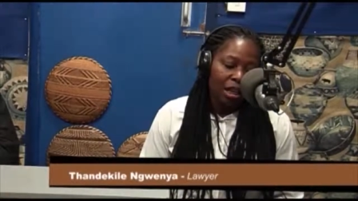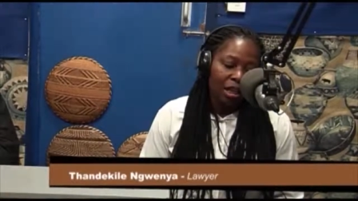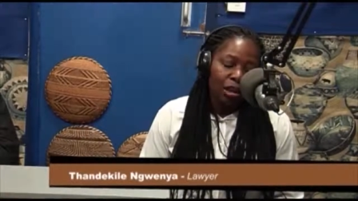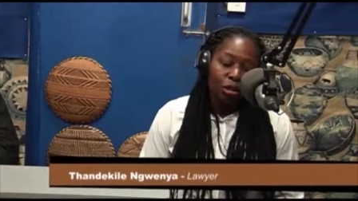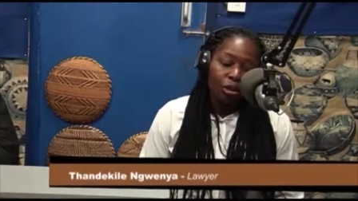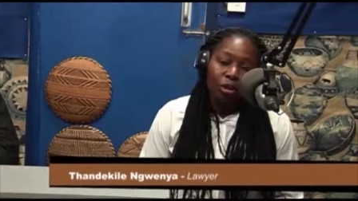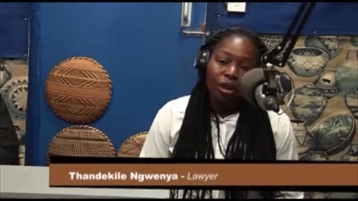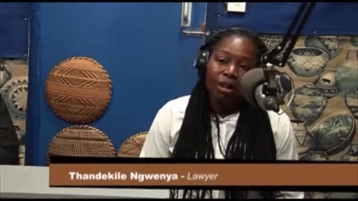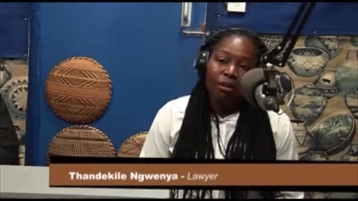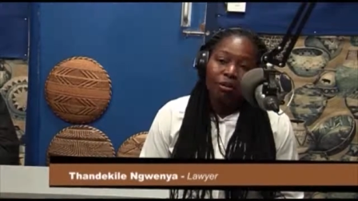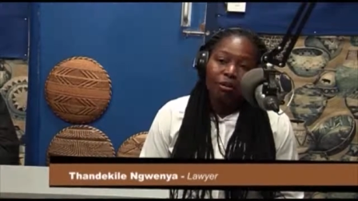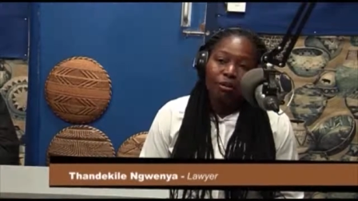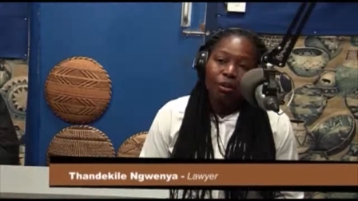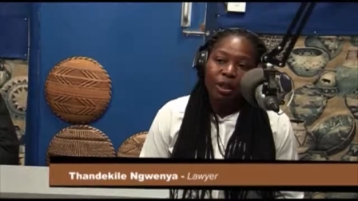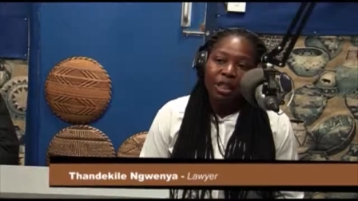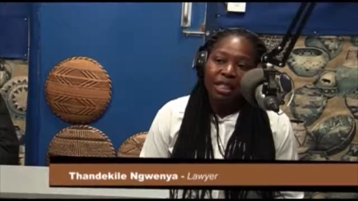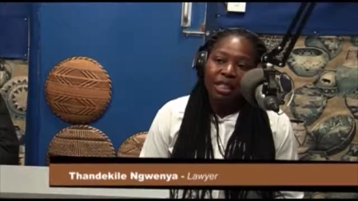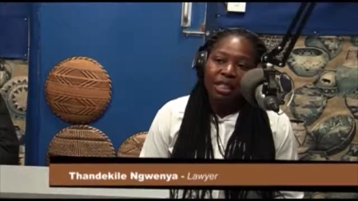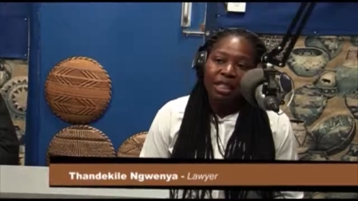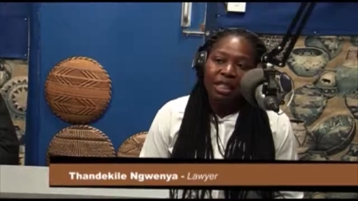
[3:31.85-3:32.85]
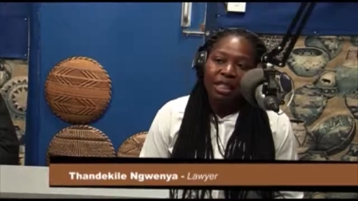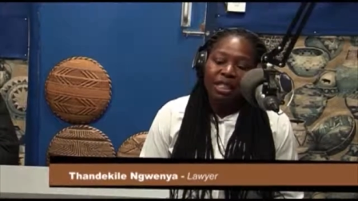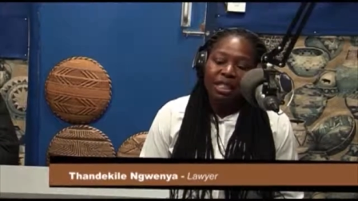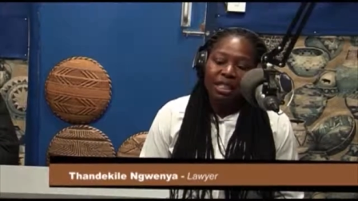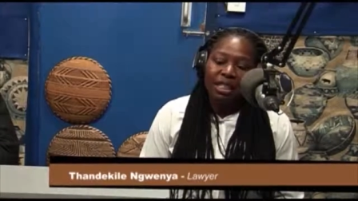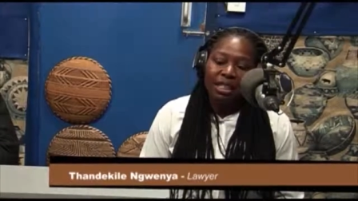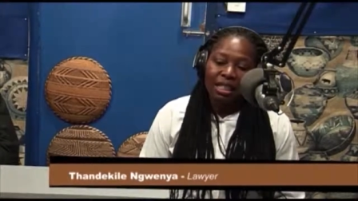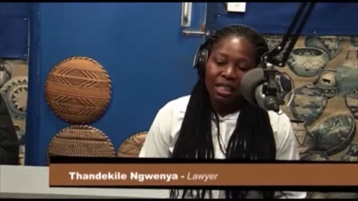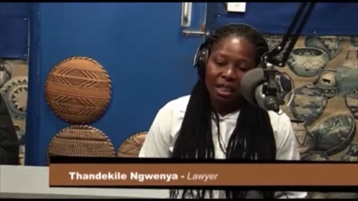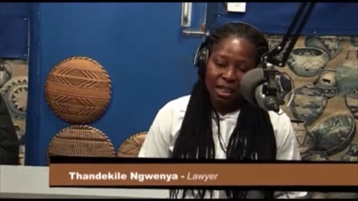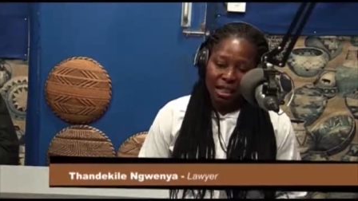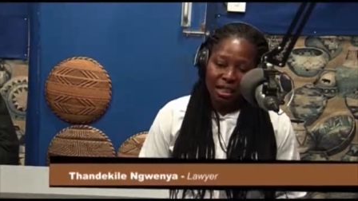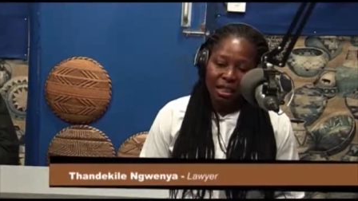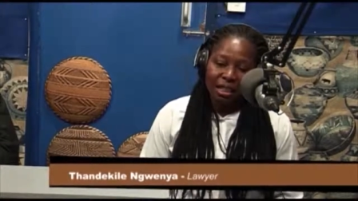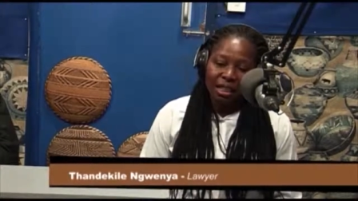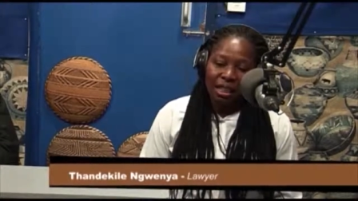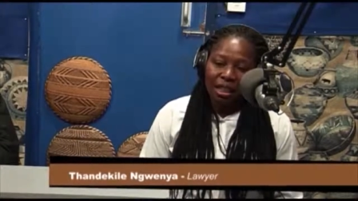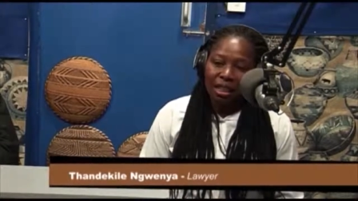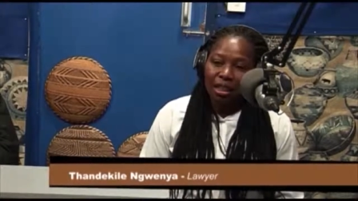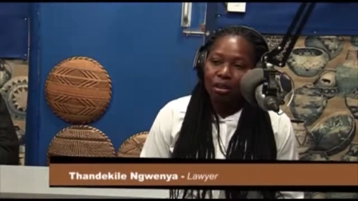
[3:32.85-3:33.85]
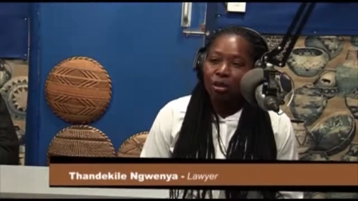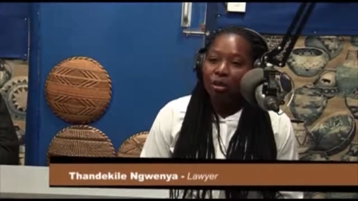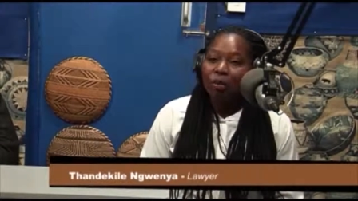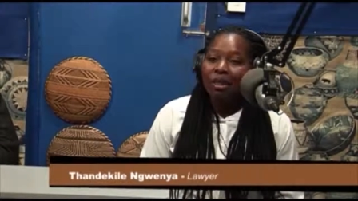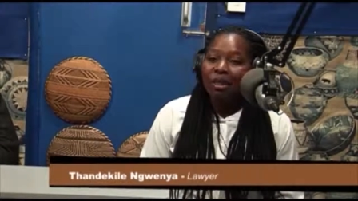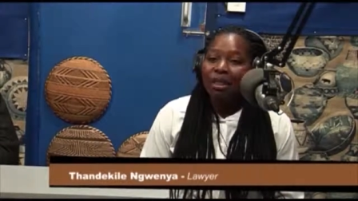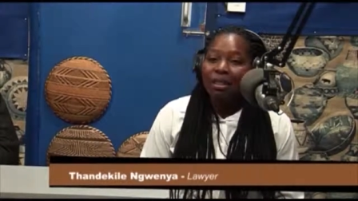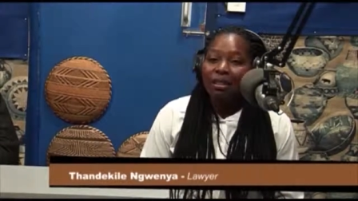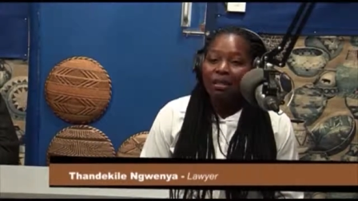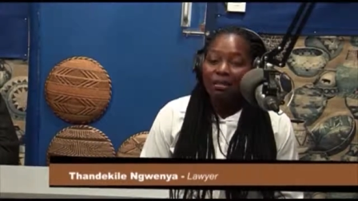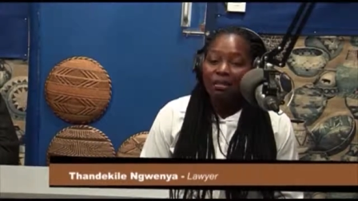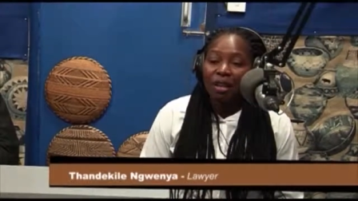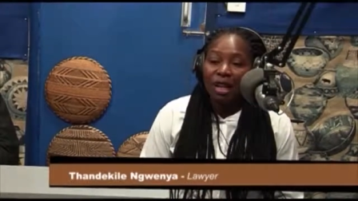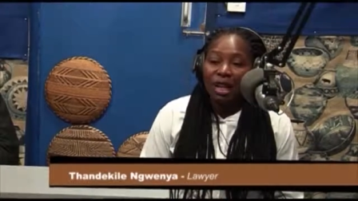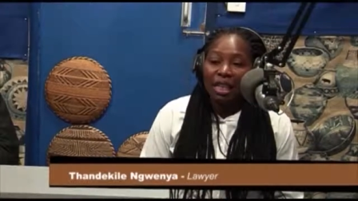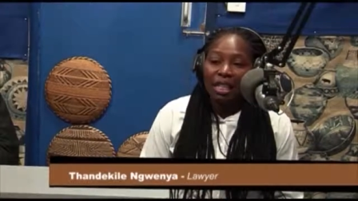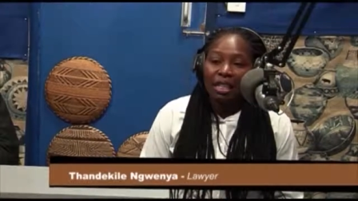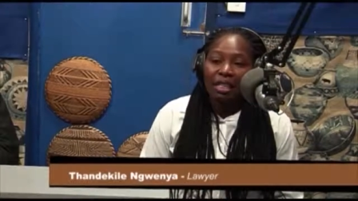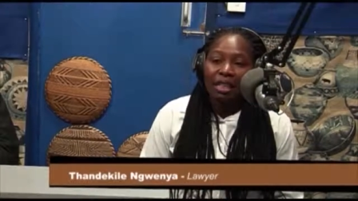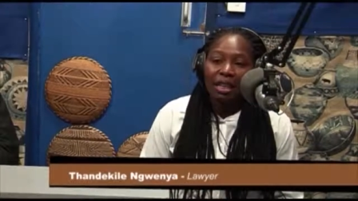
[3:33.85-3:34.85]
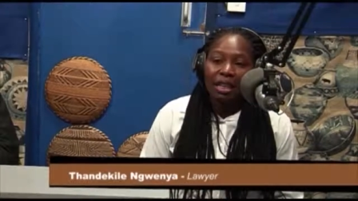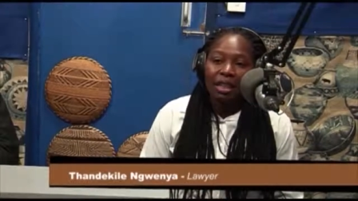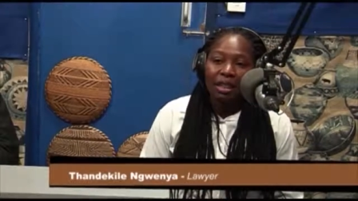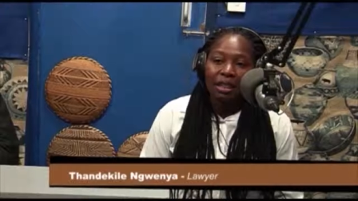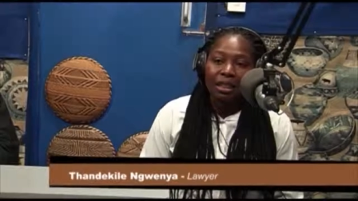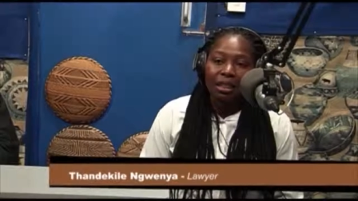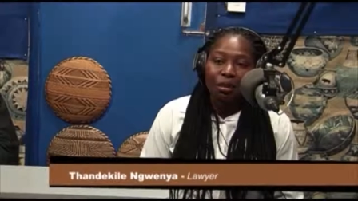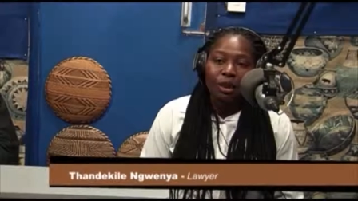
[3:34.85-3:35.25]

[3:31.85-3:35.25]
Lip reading: Looking, for instance, at the Domestic Violence Act,